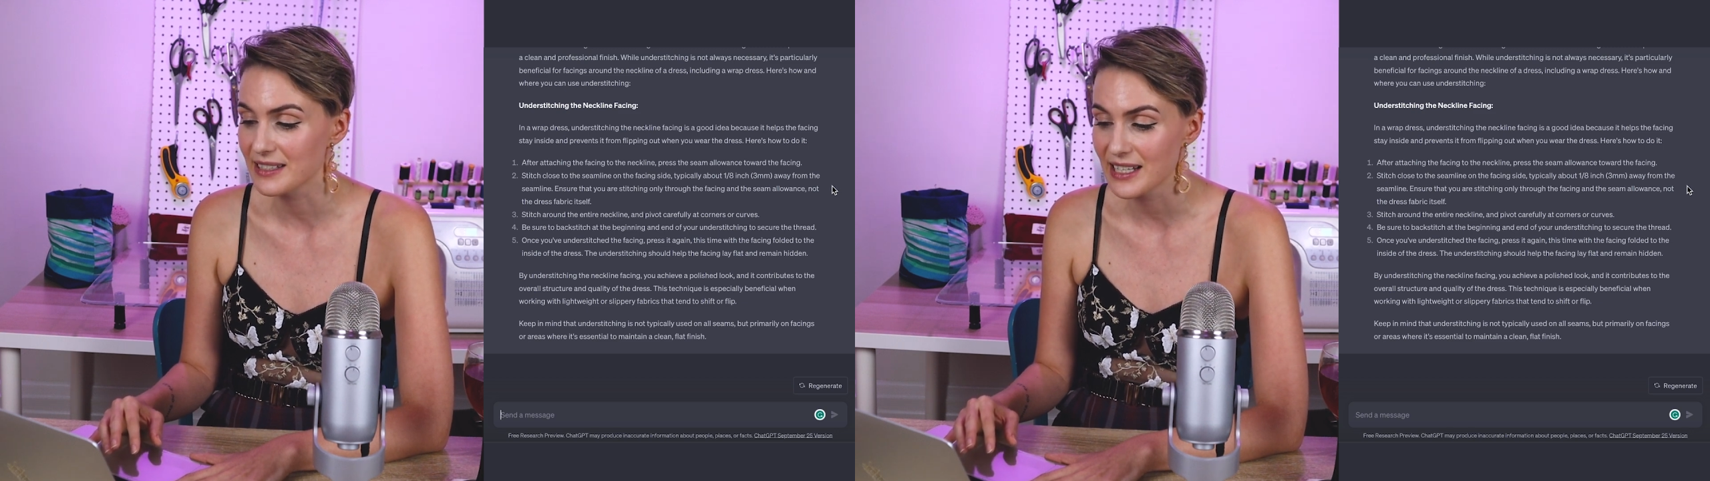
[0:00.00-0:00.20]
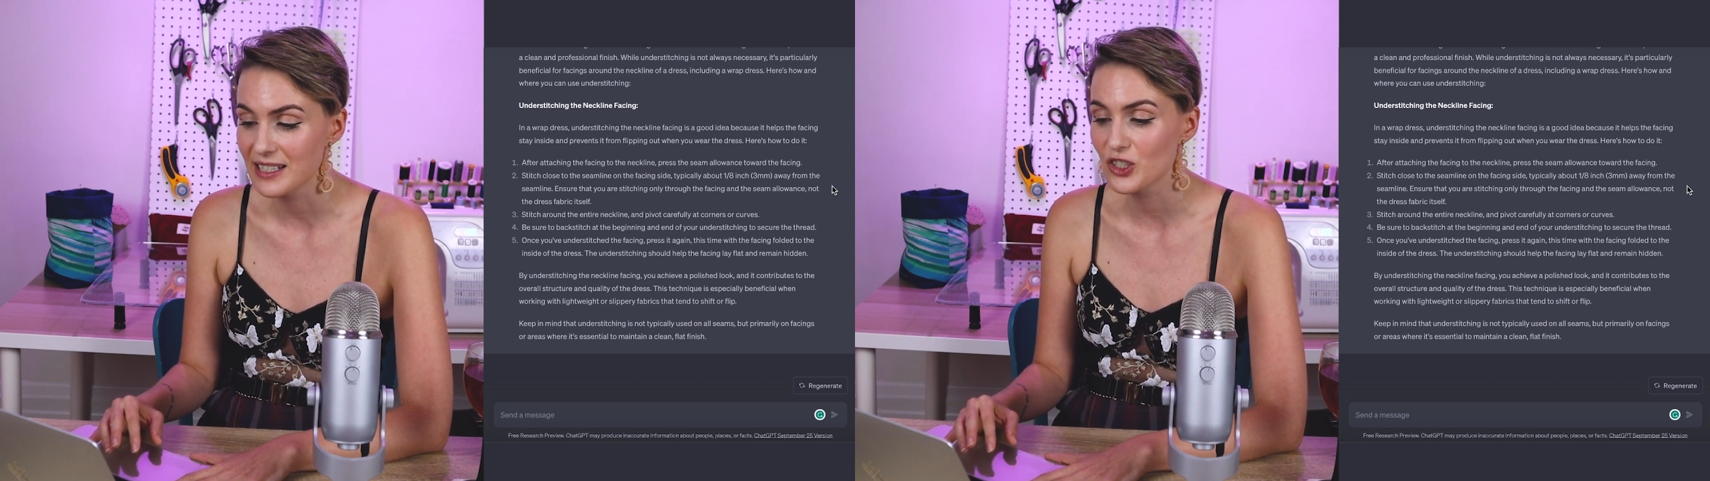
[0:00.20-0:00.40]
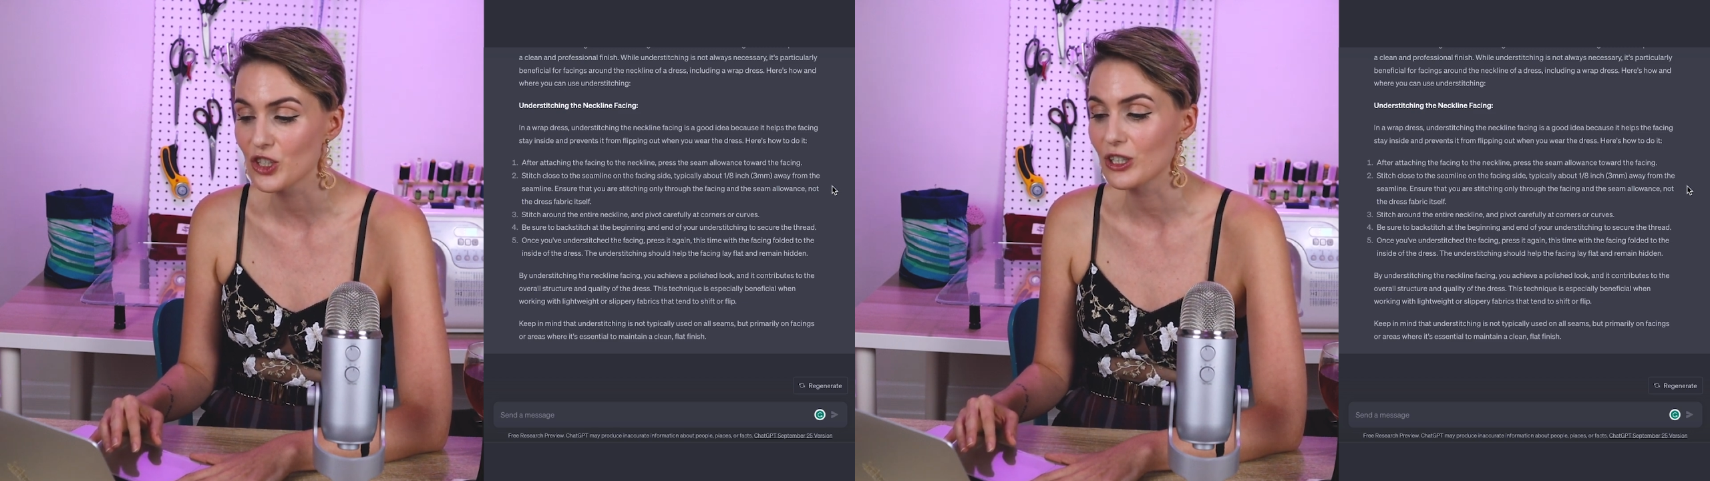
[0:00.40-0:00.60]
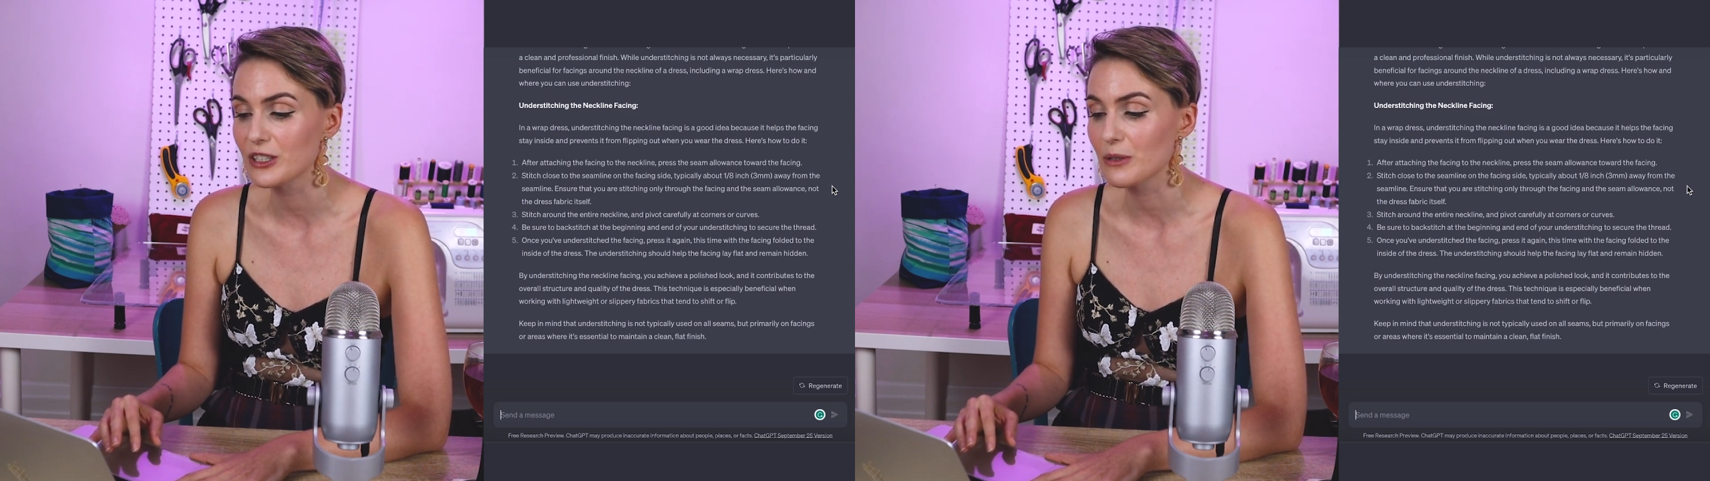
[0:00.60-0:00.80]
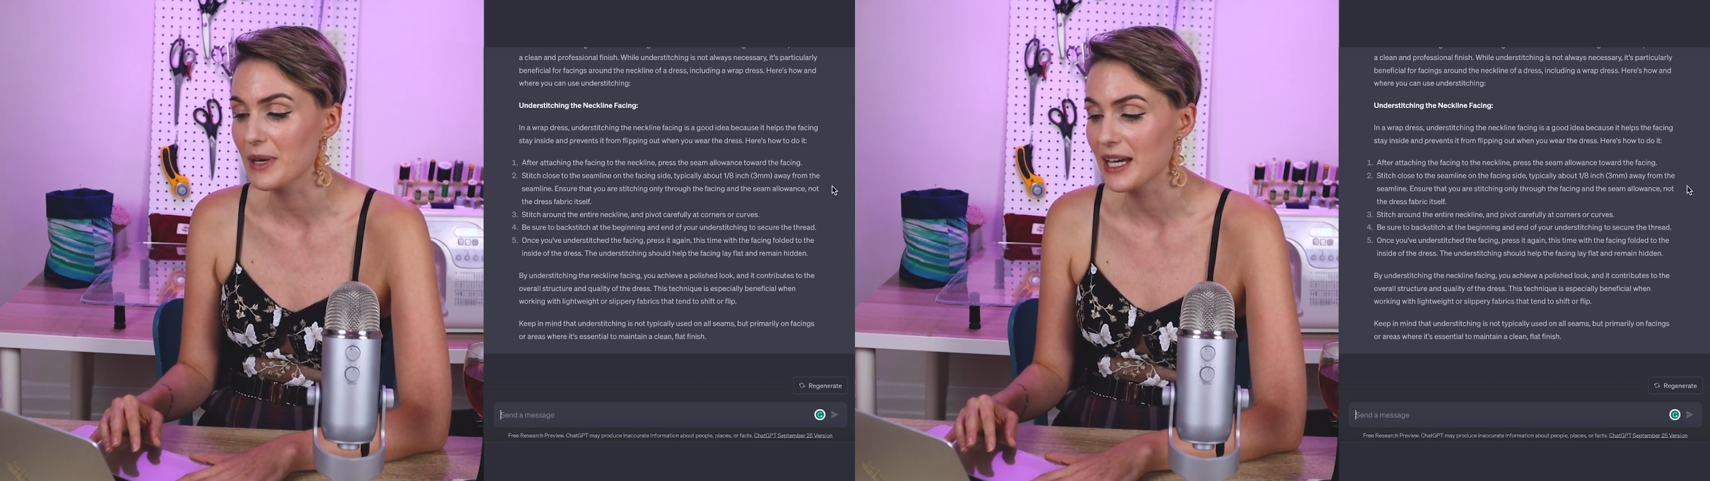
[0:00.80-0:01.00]
essential
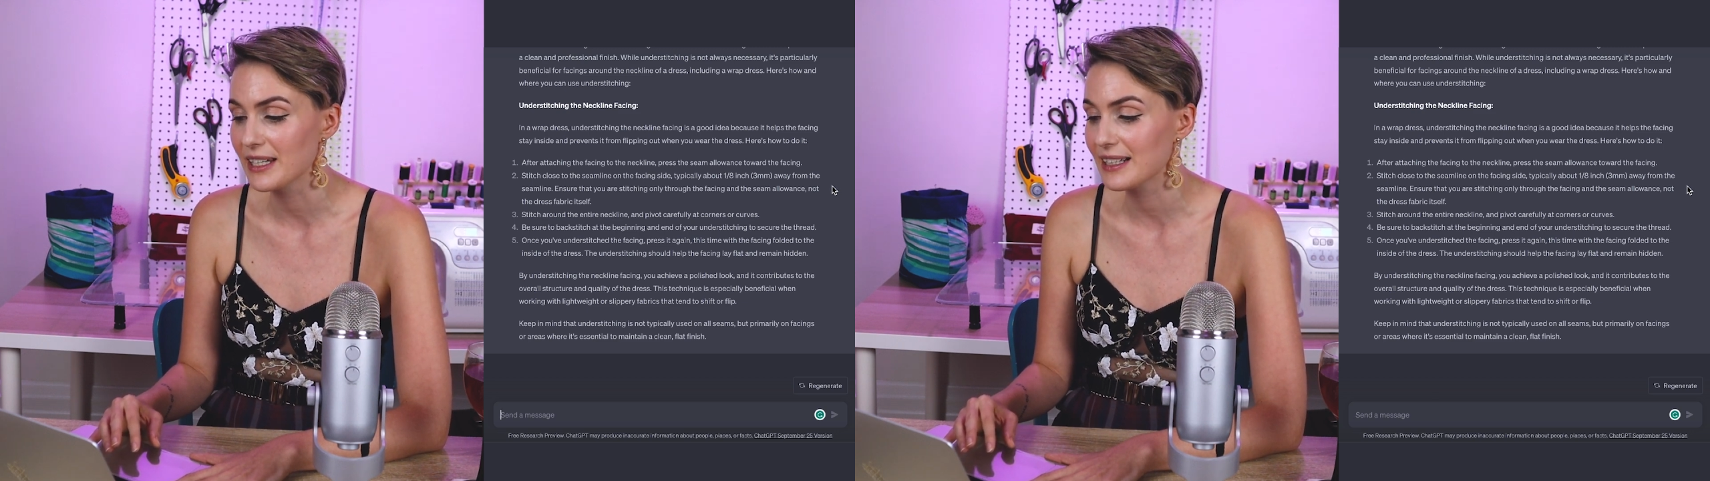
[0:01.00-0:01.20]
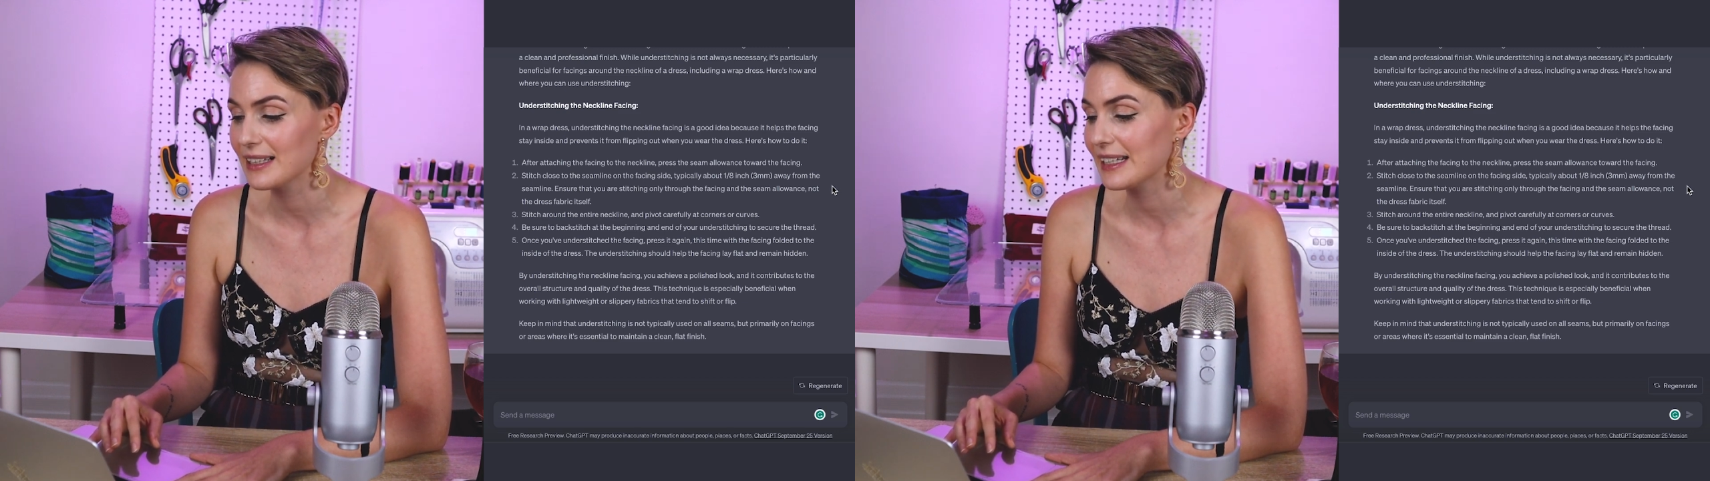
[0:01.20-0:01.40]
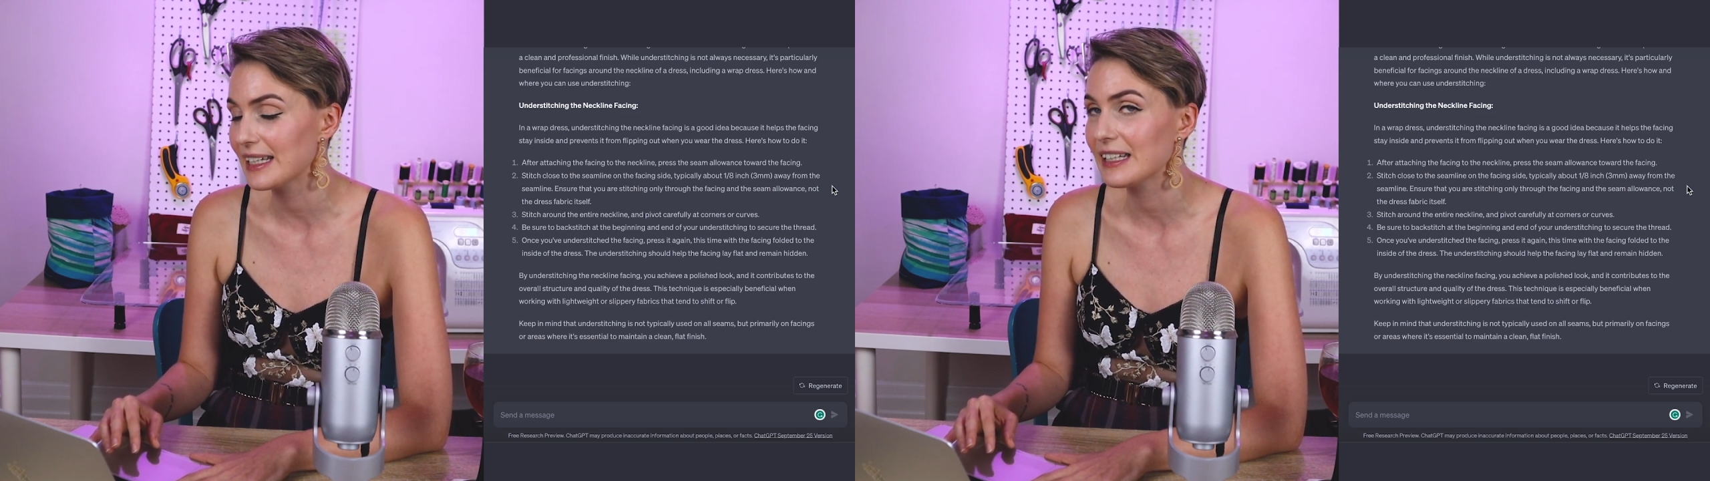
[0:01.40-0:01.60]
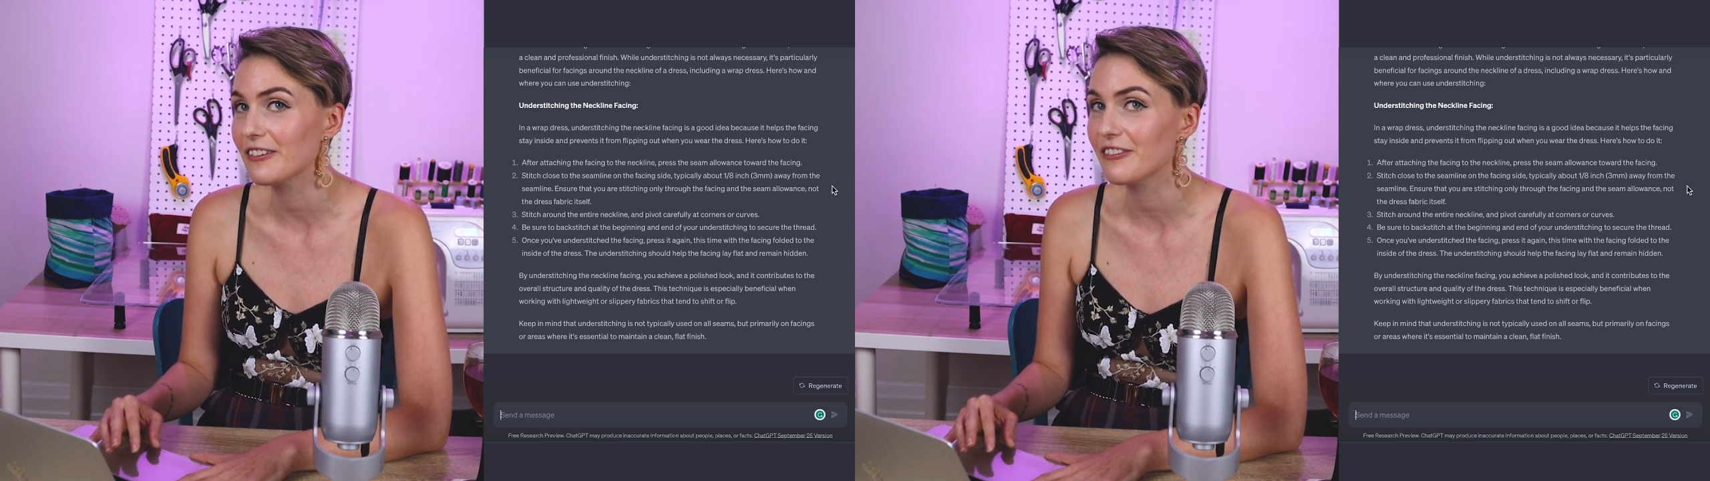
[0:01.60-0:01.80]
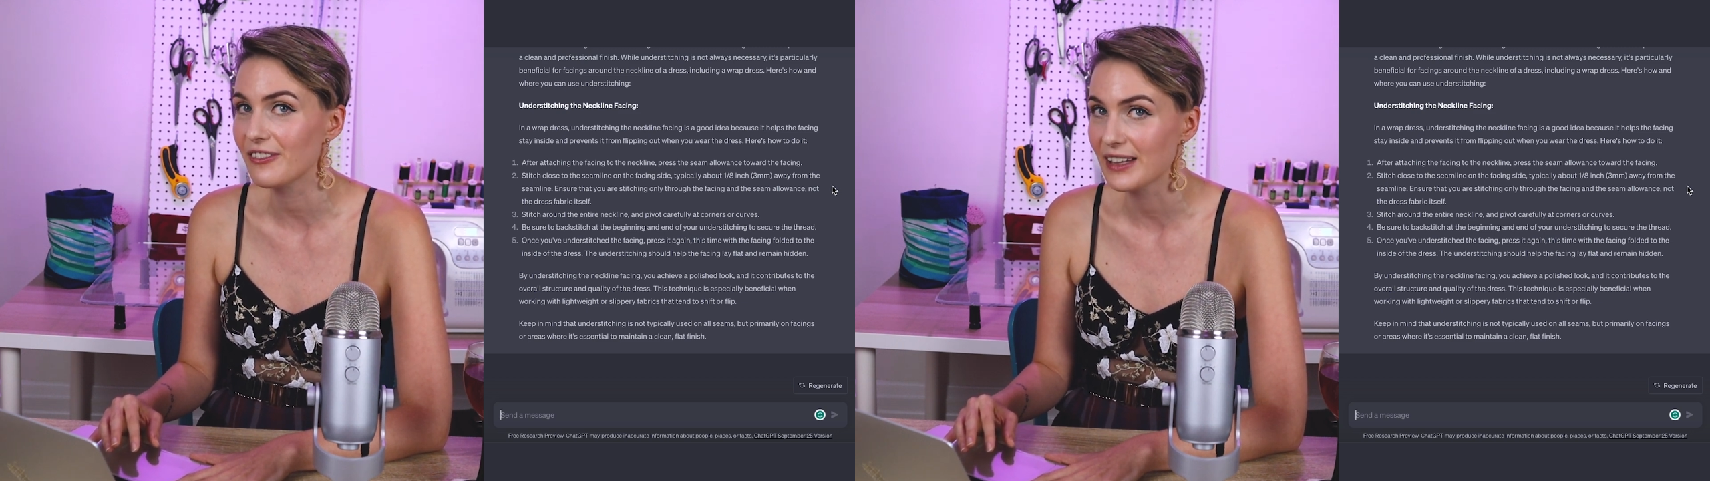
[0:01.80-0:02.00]
to maintain a clean,